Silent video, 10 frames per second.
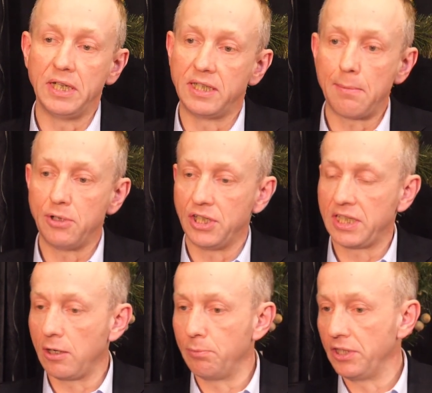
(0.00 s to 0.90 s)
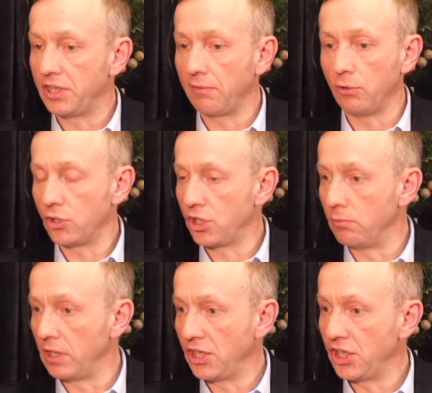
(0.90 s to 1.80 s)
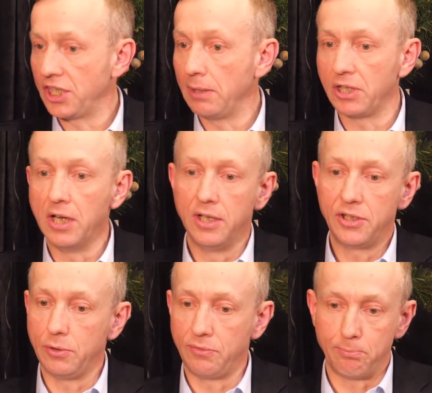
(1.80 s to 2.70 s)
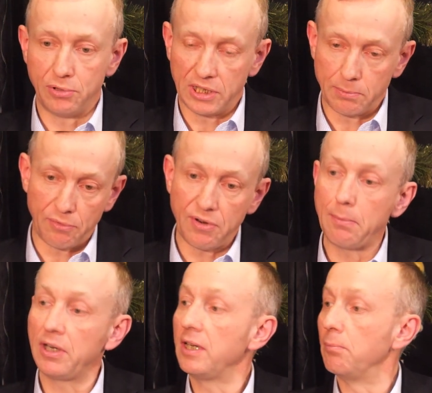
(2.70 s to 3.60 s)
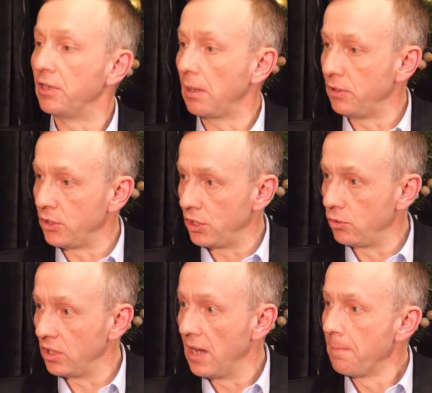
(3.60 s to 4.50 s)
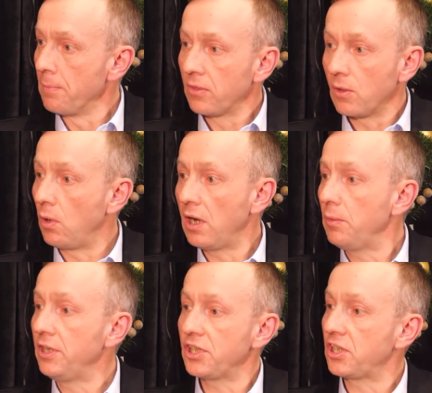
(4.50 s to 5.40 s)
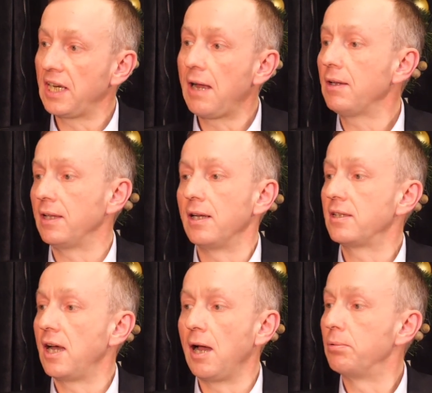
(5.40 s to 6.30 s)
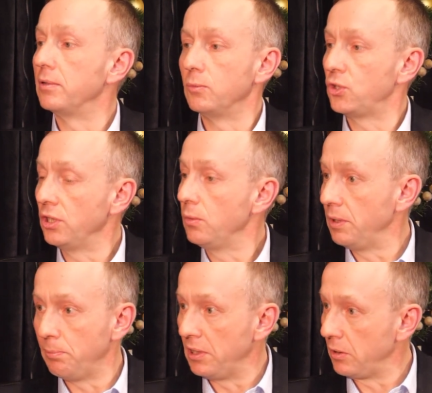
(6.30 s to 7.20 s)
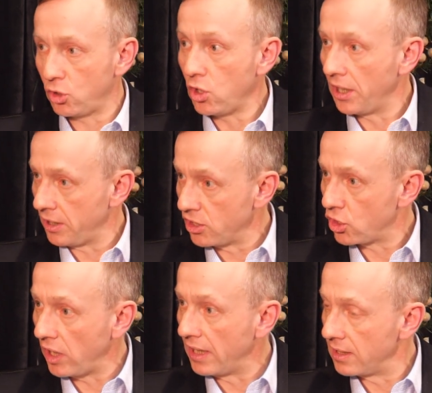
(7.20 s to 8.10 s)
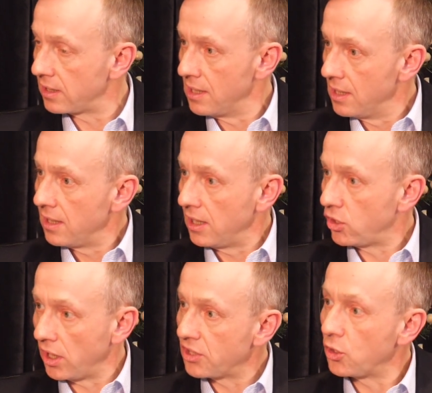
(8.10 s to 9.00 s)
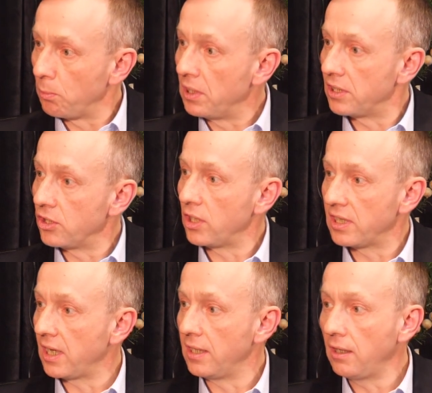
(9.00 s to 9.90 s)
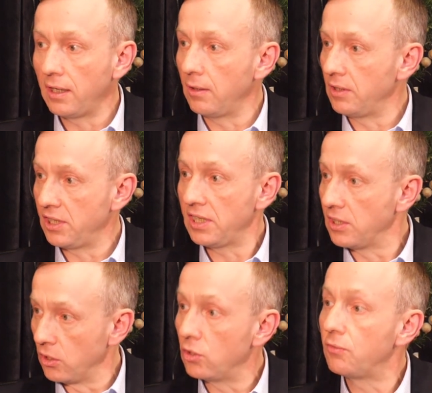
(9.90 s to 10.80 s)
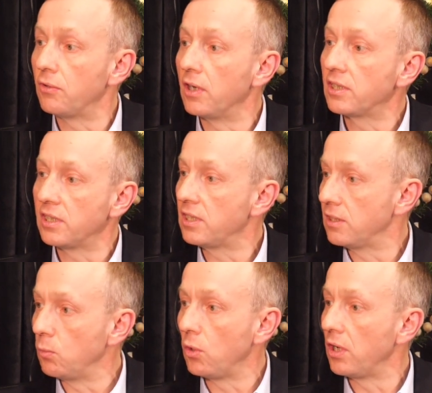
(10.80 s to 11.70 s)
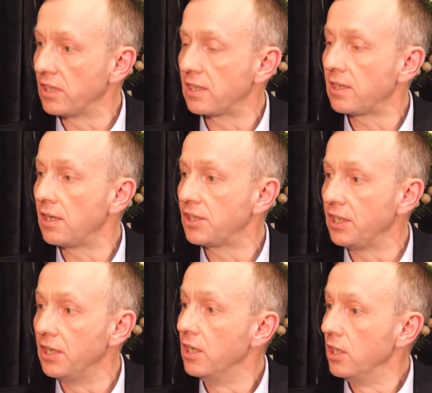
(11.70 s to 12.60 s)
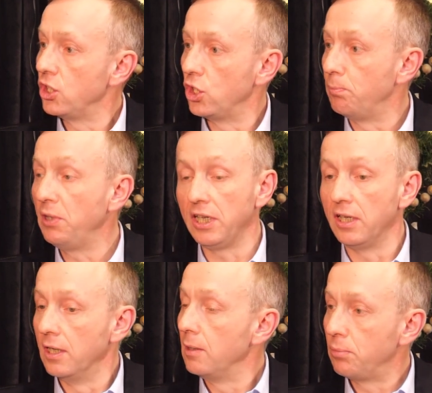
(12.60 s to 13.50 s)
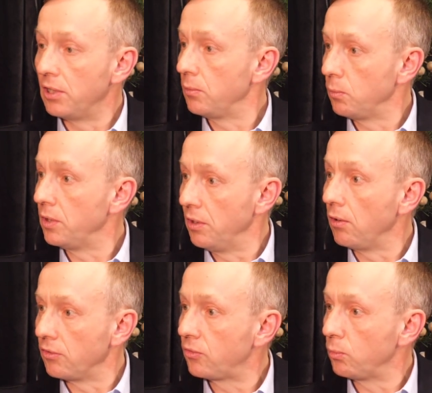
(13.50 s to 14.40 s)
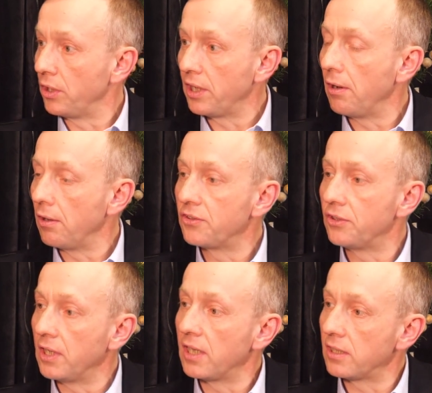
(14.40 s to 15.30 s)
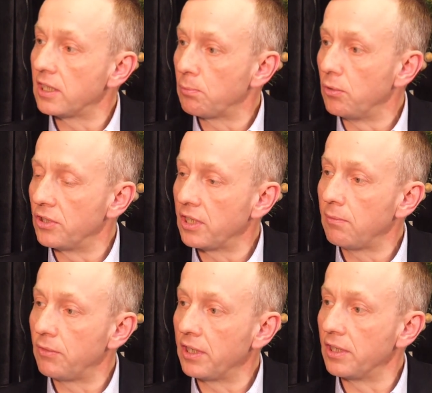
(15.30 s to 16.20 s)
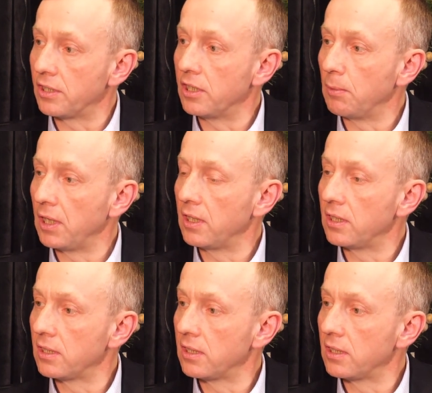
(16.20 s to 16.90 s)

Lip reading: It damages their ability to have long-term relationships, to build up a family and bring up new children. Why are we just allowing that to happen? Shouldn't we be trying to constrain it and trying to stop it and trying to say, no, this isn't good for us. This isn't what a society should be. But we're not working hard to do that at this point, and I'm very concerned about that.